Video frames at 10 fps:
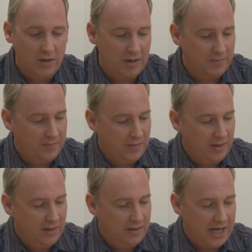Well,
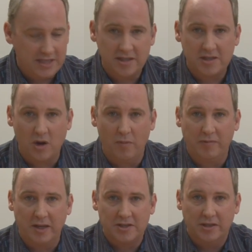that's the
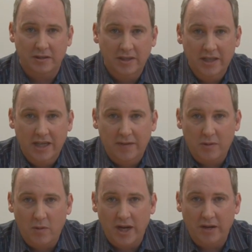scope fixture.
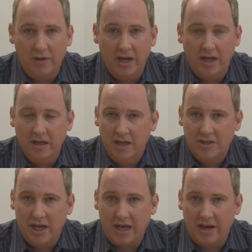If you want to
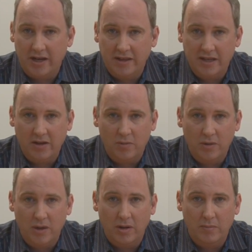check out anything
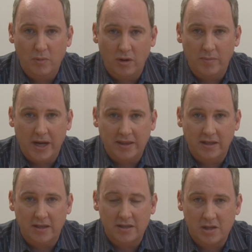more
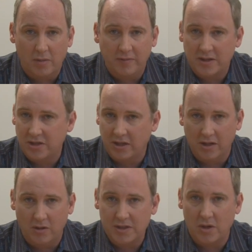about the scope fixture, you
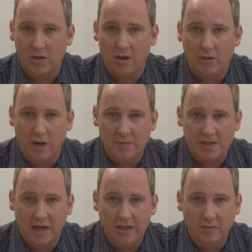can always go to our
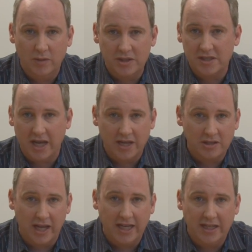website, which is
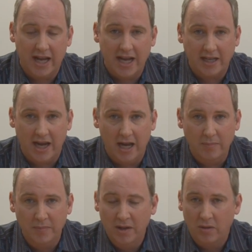
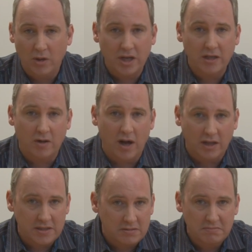edgelighting.com, or you can
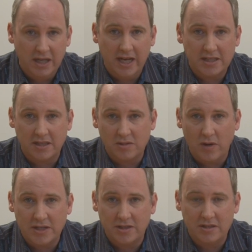call us and ask us
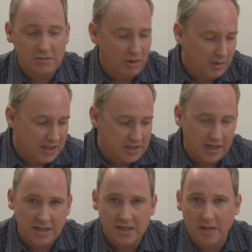questions, or we can
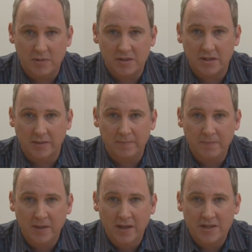send out samples to you.
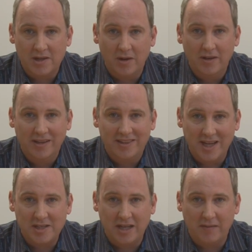So
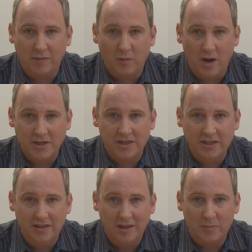thanks again for
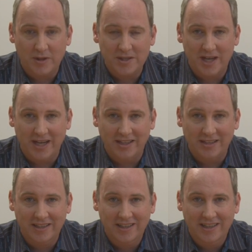watching. Appreciate it.